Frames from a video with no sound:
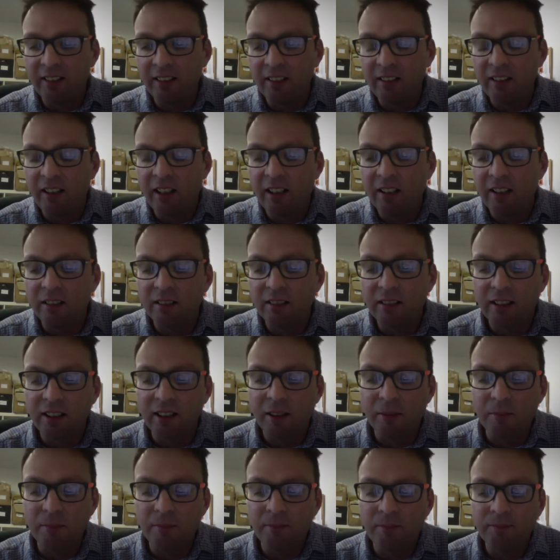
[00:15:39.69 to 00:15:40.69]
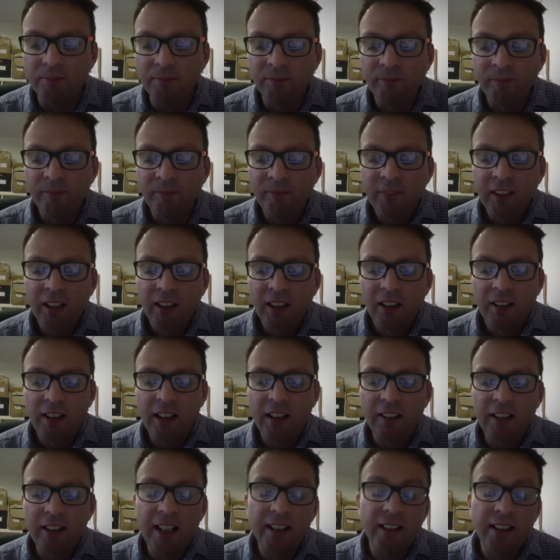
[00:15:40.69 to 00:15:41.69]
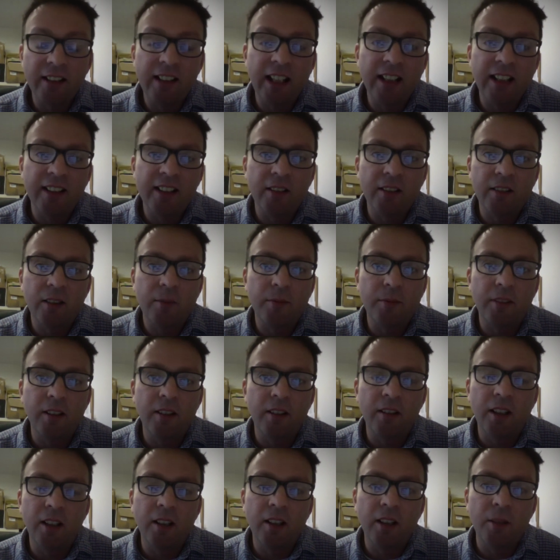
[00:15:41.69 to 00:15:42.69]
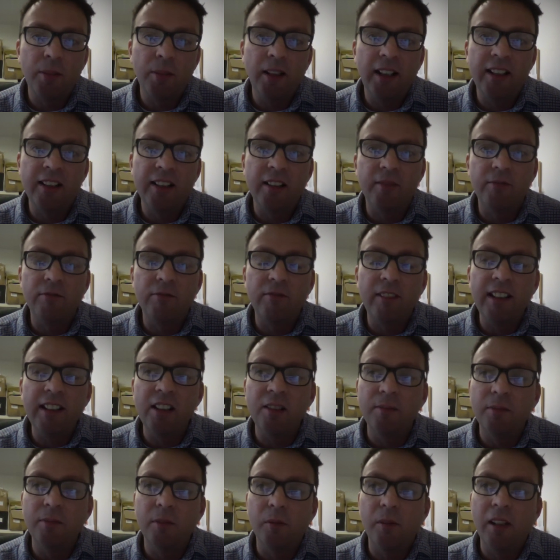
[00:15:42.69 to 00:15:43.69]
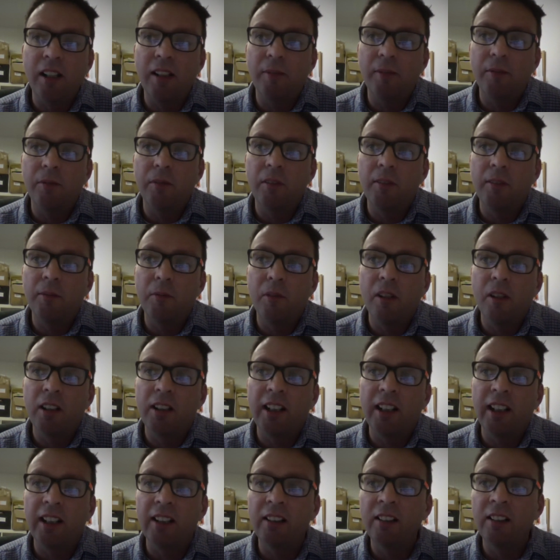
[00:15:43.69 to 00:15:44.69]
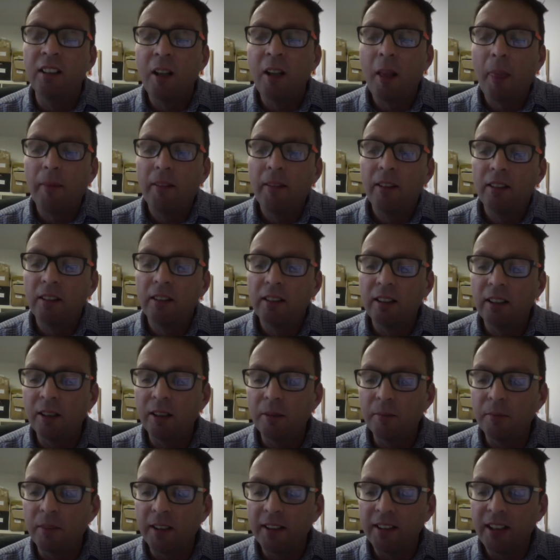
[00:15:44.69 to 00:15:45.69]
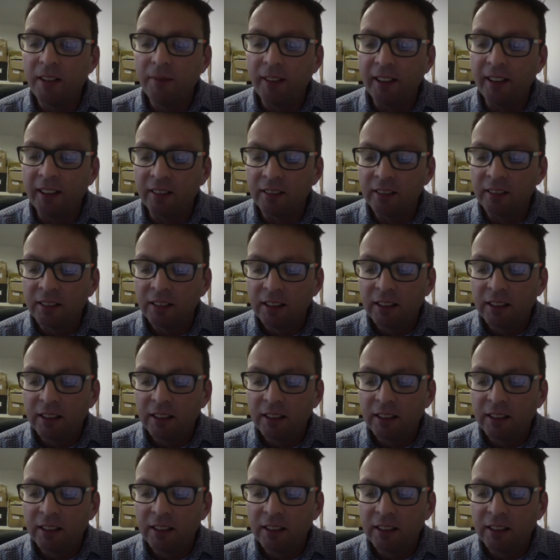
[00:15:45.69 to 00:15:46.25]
You know, um, I think that's that's a, a completely sort of reasonable way of, of working um, and living.